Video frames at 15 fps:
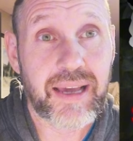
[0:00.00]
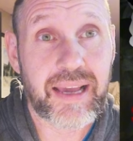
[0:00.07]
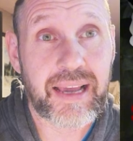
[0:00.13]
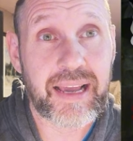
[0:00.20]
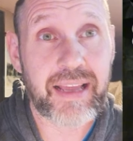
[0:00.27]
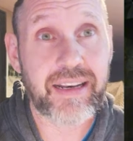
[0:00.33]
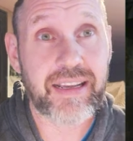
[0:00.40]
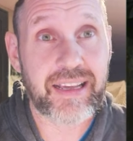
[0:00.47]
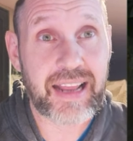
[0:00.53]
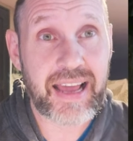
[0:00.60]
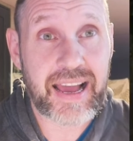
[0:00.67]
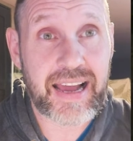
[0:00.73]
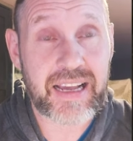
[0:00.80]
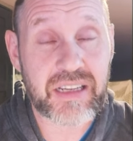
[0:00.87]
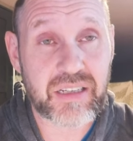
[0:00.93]
and it
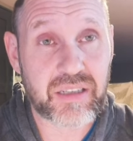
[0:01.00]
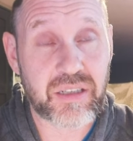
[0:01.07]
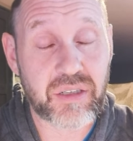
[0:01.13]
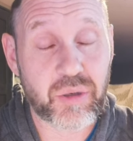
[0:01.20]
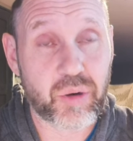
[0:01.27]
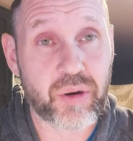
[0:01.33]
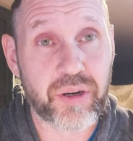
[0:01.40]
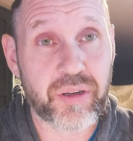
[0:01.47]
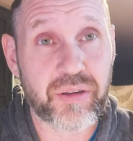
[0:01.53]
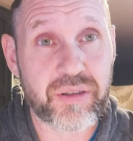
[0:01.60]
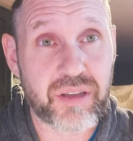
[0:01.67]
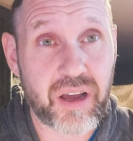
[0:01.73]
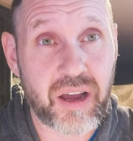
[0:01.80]
has tutorials